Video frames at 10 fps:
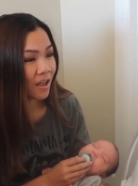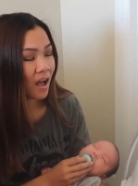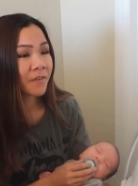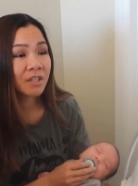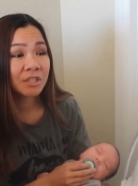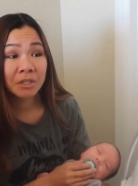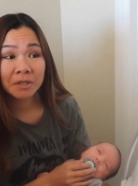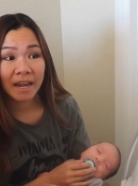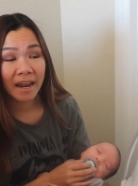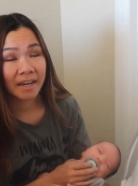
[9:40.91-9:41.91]
The first
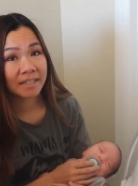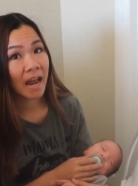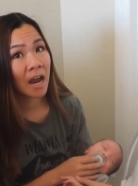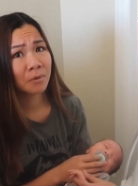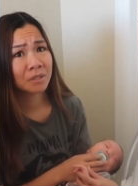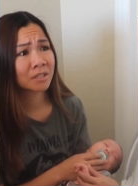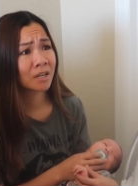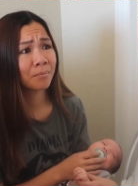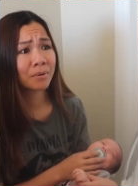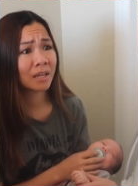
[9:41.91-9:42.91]
2 days, I was
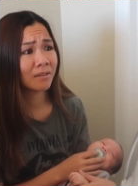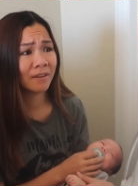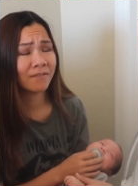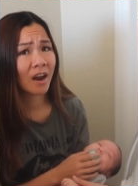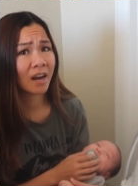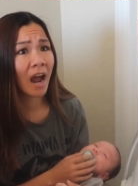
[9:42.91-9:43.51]
completely fine.